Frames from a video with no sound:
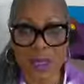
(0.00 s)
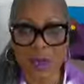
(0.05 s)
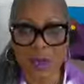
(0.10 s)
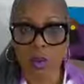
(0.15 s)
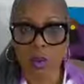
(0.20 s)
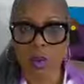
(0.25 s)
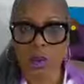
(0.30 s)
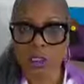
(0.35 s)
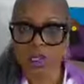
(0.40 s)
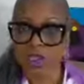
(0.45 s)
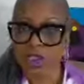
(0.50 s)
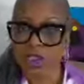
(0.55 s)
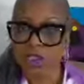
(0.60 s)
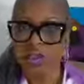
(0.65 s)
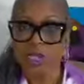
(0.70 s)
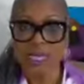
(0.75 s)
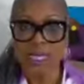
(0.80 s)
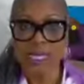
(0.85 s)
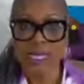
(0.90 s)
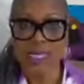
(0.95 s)
Once you
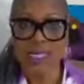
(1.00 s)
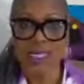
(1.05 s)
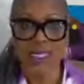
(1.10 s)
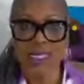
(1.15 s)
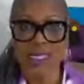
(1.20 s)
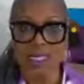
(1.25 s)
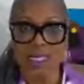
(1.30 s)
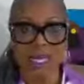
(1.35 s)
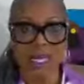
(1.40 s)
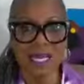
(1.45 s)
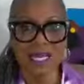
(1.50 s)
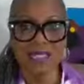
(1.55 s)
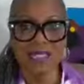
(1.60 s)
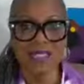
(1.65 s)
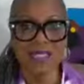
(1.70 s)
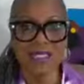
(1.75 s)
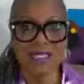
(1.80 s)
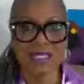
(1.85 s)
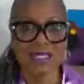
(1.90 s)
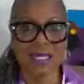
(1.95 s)
begin to
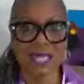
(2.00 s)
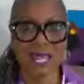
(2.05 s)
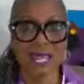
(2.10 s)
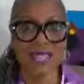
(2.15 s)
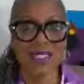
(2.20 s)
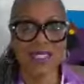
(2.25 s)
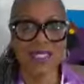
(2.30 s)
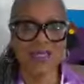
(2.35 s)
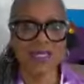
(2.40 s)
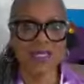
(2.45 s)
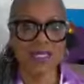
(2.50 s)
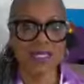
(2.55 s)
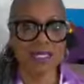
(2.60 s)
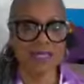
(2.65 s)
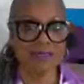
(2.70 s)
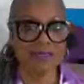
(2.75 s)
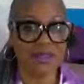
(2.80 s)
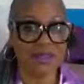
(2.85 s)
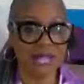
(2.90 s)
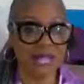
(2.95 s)
consciously ask
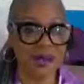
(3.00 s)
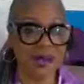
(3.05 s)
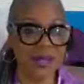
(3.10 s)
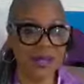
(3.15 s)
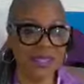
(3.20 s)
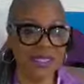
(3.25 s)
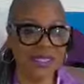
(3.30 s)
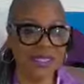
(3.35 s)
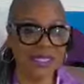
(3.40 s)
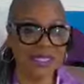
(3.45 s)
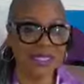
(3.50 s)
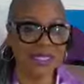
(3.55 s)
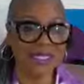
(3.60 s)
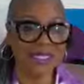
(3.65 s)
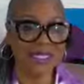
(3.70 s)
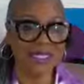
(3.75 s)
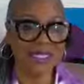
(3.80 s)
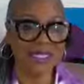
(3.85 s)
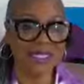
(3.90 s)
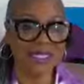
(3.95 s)
yourself that
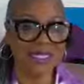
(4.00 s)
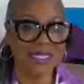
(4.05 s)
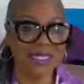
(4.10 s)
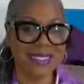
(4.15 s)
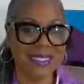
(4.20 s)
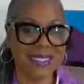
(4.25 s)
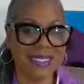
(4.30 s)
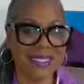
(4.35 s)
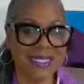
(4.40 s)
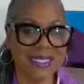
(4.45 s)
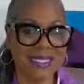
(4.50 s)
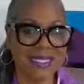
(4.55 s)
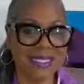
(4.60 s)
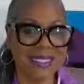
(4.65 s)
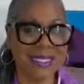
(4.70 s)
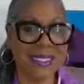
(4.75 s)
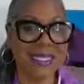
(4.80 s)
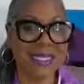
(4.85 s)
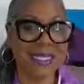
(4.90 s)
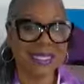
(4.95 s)
question,
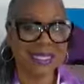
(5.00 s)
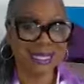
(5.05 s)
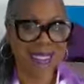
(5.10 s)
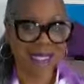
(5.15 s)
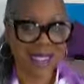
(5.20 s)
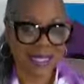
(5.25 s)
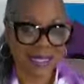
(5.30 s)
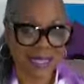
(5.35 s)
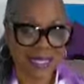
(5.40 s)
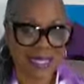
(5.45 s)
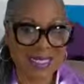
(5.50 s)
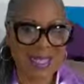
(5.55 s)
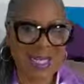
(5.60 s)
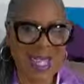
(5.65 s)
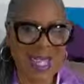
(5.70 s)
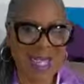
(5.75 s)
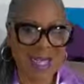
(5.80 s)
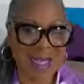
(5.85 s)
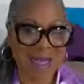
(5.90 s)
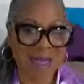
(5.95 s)
then it's
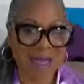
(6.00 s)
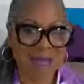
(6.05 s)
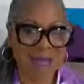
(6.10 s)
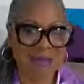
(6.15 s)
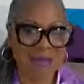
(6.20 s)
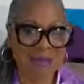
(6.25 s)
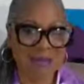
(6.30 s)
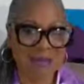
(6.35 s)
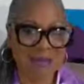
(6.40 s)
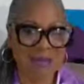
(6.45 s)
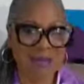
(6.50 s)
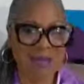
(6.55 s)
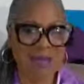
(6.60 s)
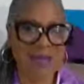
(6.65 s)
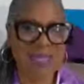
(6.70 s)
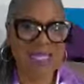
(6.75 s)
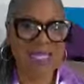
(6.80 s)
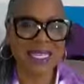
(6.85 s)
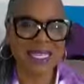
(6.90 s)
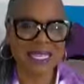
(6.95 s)
time for you
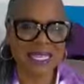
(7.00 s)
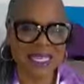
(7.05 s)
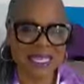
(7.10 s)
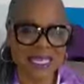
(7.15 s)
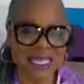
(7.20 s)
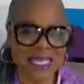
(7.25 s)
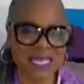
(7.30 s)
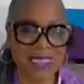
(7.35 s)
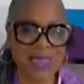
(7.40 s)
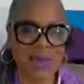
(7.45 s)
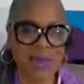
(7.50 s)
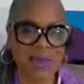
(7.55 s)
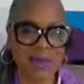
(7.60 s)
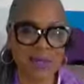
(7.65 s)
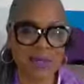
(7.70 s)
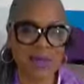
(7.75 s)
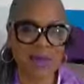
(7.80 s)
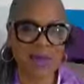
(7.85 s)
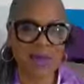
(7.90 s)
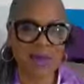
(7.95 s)
to key into what
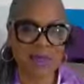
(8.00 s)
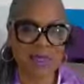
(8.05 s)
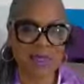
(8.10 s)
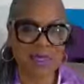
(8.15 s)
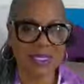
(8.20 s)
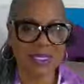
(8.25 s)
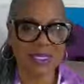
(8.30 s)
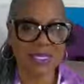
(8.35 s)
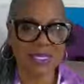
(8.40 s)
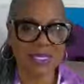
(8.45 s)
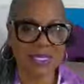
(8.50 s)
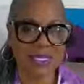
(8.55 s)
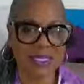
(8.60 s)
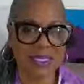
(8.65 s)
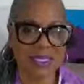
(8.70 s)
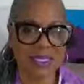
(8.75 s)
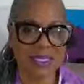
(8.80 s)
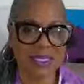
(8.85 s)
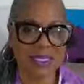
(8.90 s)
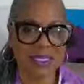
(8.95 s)
your purpose
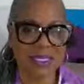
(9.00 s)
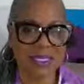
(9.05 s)
is.